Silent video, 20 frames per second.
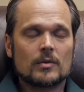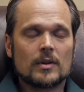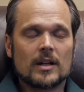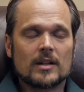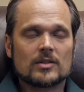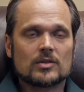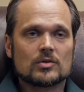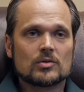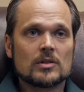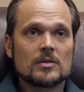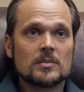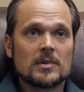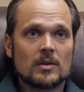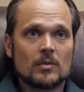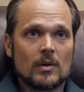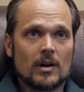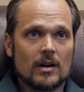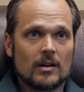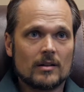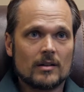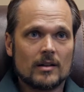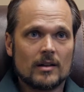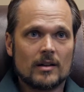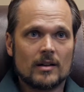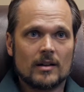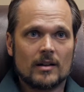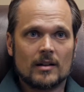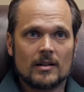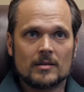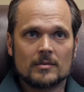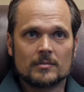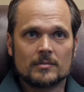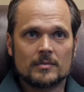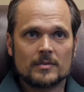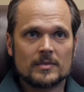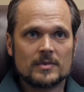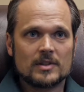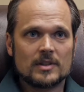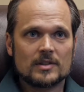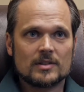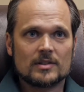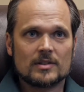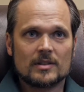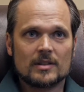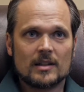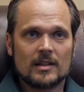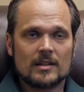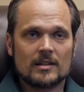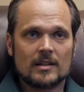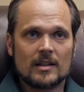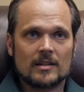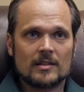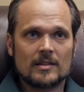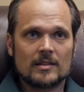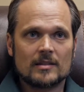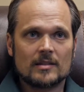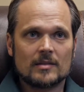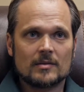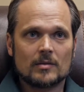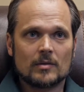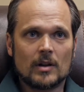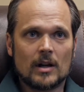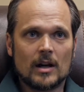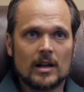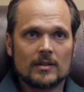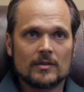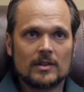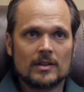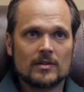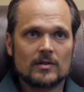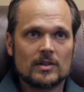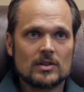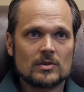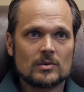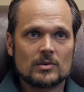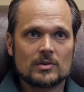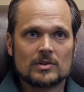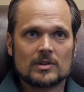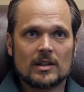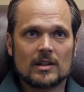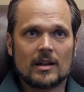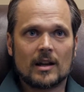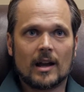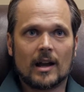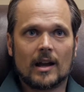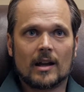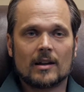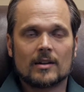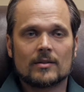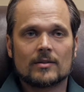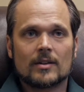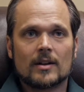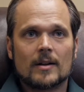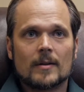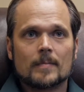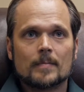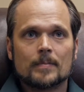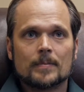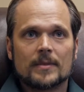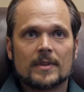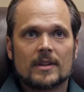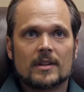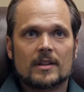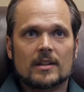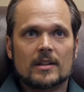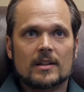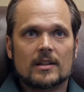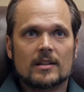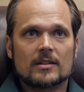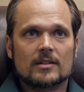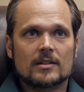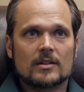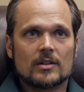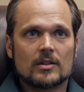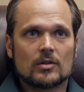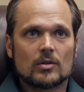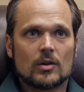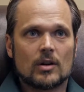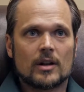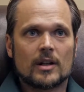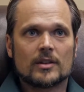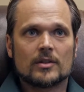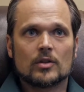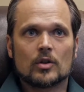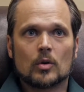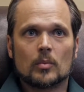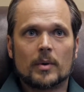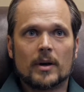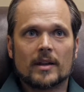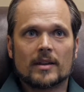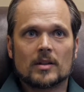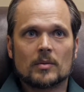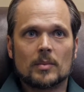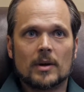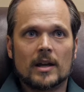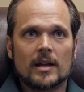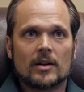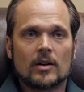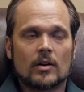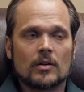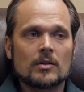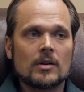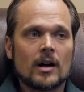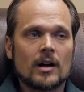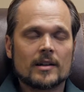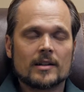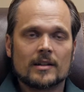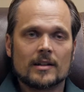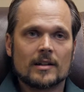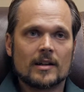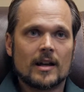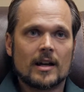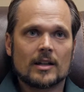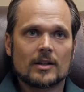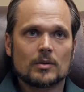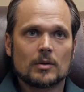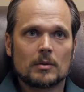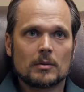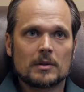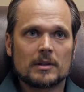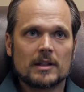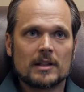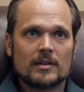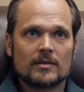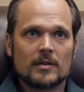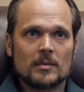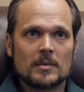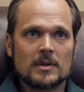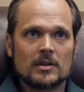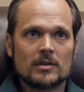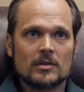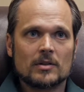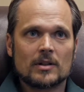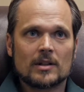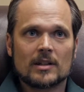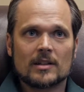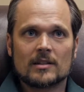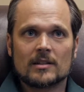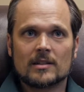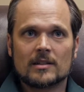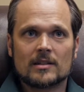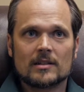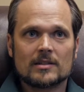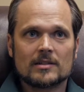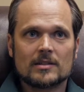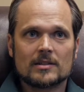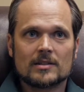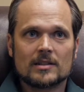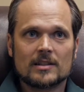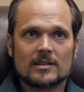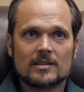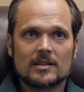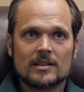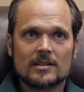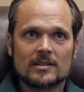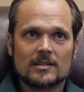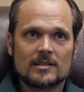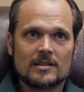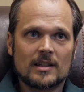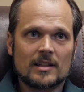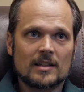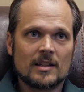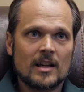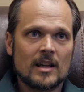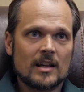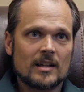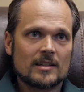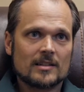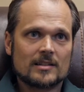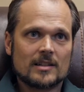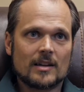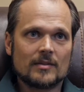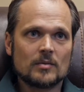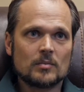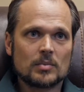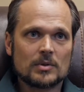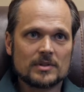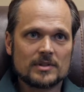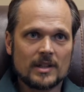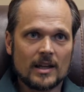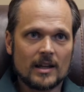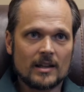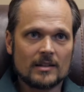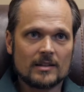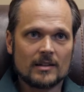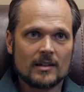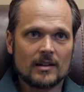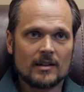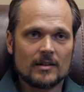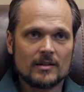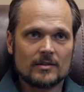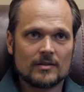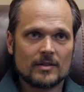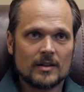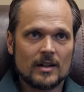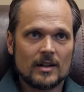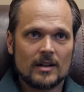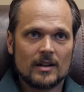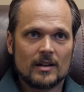extremely well. And a lot of individuals that have the chronic neuropathic pain are not getting adequate relief. I mean, you look at the statistics and say 7% of